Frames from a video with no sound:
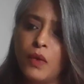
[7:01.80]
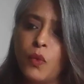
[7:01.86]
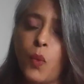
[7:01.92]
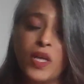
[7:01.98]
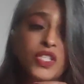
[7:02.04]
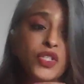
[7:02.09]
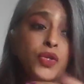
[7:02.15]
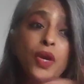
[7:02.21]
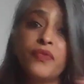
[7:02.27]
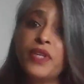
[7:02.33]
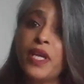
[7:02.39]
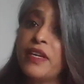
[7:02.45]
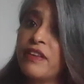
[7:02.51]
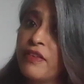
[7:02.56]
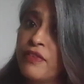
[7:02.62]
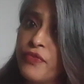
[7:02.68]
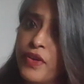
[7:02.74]
once you have
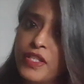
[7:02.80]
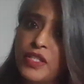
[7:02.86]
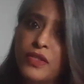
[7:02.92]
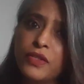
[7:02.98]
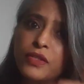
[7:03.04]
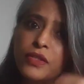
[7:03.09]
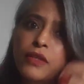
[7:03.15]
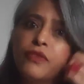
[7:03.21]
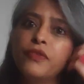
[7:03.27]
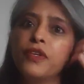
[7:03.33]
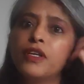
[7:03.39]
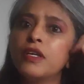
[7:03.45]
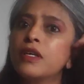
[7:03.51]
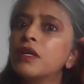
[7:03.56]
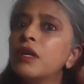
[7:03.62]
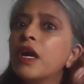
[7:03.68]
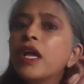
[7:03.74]
done reference
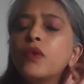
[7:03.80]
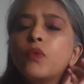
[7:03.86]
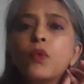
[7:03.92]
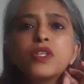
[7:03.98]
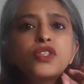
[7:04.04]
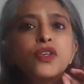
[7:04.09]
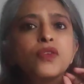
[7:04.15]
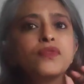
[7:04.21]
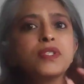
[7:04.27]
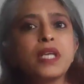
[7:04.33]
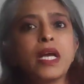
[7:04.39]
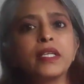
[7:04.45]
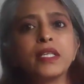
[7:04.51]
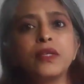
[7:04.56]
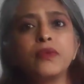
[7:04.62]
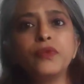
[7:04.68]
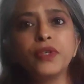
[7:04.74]
work, and once you have
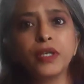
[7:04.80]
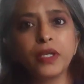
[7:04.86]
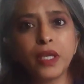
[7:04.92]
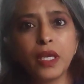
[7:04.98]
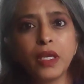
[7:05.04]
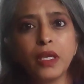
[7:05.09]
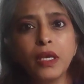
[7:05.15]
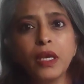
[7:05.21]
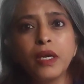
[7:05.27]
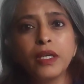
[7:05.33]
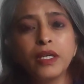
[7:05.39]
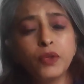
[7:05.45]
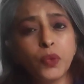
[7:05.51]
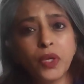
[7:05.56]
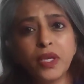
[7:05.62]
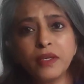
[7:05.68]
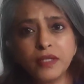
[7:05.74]
started working,
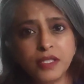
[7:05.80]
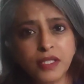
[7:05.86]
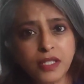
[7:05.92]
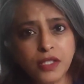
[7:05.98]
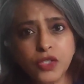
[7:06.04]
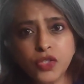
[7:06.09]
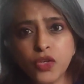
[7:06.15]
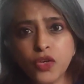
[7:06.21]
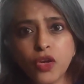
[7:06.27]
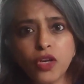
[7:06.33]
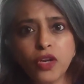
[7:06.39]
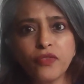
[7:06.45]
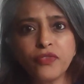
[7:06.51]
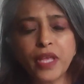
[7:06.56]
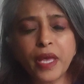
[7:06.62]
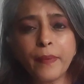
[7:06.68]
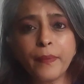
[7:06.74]
doing research on all
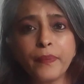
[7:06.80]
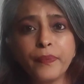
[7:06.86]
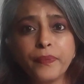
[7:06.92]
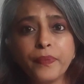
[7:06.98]
of them,